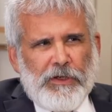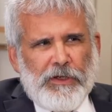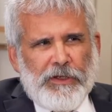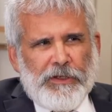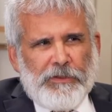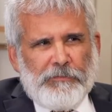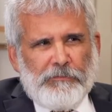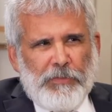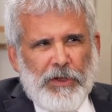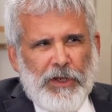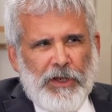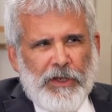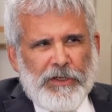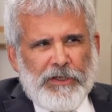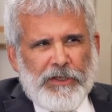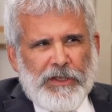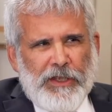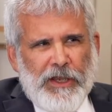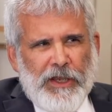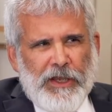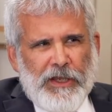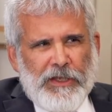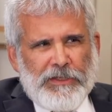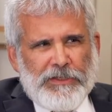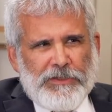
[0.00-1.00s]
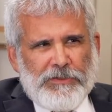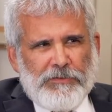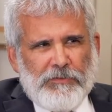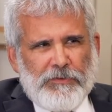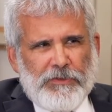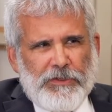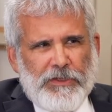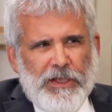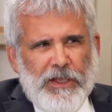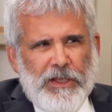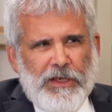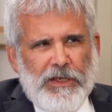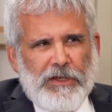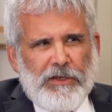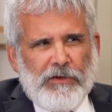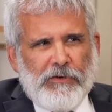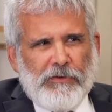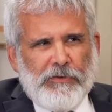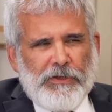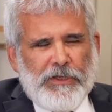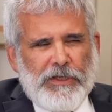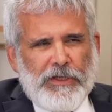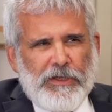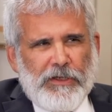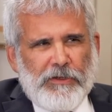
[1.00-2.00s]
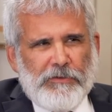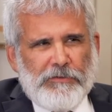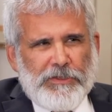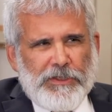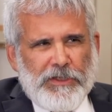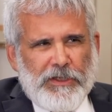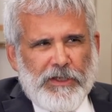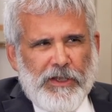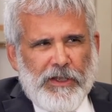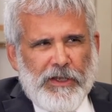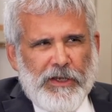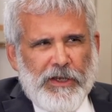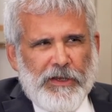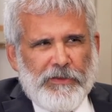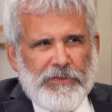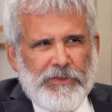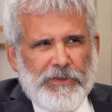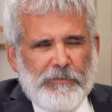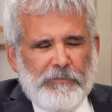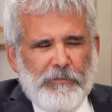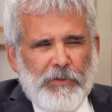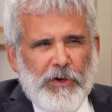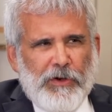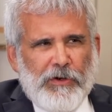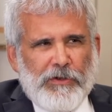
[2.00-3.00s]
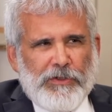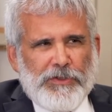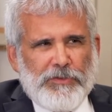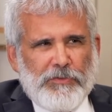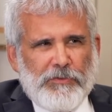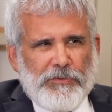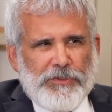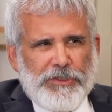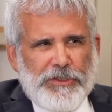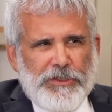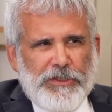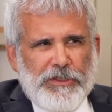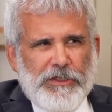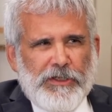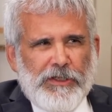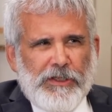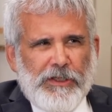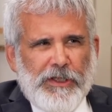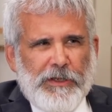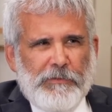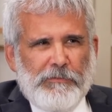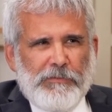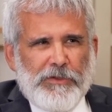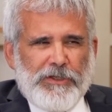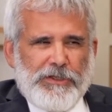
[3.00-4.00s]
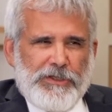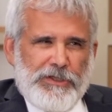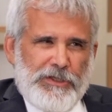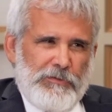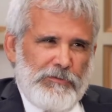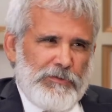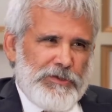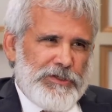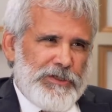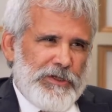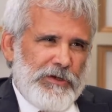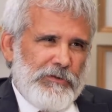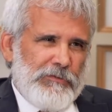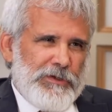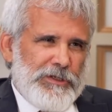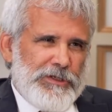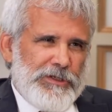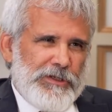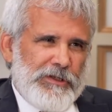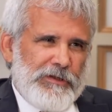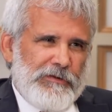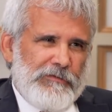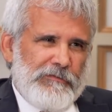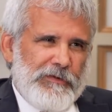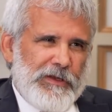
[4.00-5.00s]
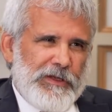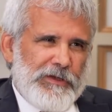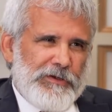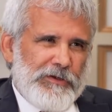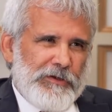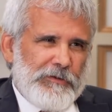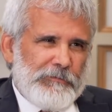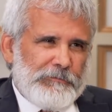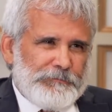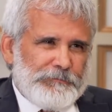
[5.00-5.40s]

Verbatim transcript: and podcast with Kati Karikó to cut out the parts where she had claimed that she was the original inventor.